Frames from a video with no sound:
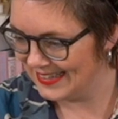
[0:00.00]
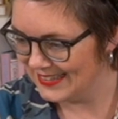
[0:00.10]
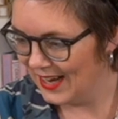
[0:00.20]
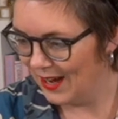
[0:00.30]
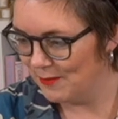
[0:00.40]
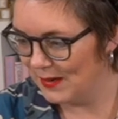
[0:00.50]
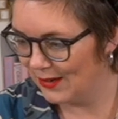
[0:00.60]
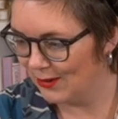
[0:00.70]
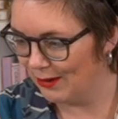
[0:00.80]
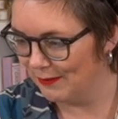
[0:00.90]
says, I'll
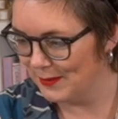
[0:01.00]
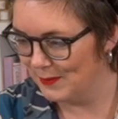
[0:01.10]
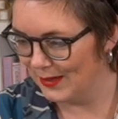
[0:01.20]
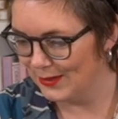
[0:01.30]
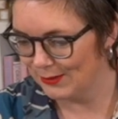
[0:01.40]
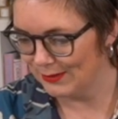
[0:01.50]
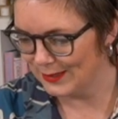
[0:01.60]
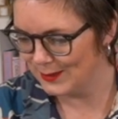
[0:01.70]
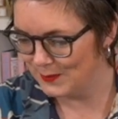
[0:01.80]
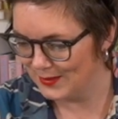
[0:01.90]
make you coffee and buy you
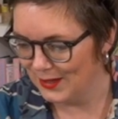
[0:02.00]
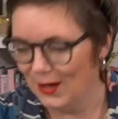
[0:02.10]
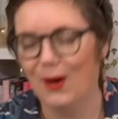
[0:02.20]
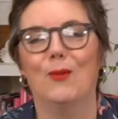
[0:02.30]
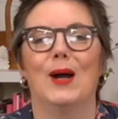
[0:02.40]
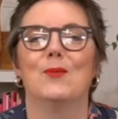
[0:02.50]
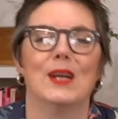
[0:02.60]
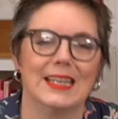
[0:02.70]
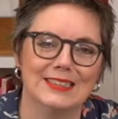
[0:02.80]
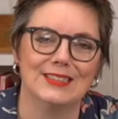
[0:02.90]
crisps. Oh, I
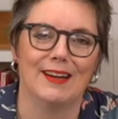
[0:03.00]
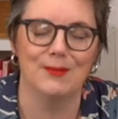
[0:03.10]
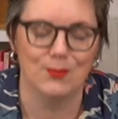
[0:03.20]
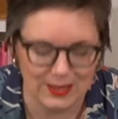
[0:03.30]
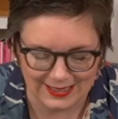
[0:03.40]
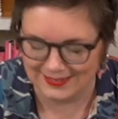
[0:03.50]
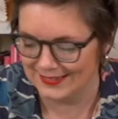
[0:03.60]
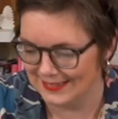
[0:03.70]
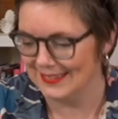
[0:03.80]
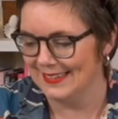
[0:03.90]

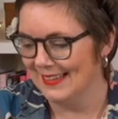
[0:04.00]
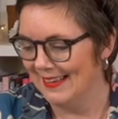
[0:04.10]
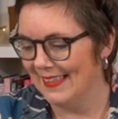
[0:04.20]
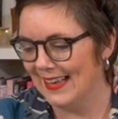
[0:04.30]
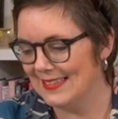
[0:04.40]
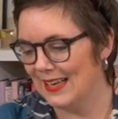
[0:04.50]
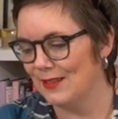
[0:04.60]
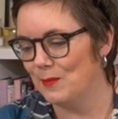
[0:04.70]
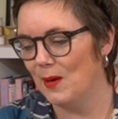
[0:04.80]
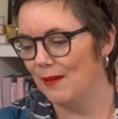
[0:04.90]
wish. That
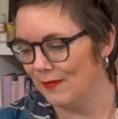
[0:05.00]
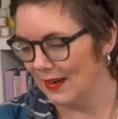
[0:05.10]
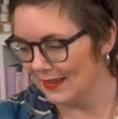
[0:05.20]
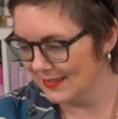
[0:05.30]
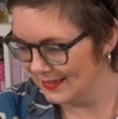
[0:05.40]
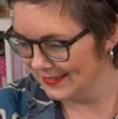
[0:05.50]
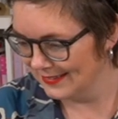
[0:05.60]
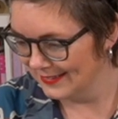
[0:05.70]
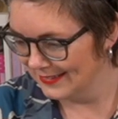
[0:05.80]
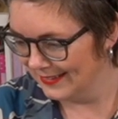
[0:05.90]
sounds perfect.
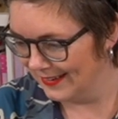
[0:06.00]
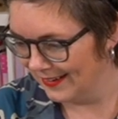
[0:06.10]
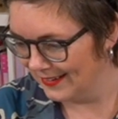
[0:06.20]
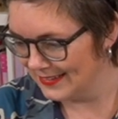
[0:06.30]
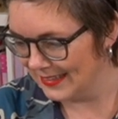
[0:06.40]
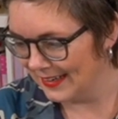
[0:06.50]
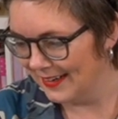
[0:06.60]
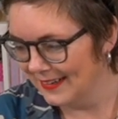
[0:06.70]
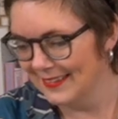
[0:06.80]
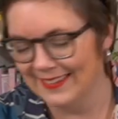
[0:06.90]
Oh
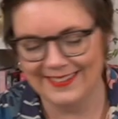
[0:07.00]
dear.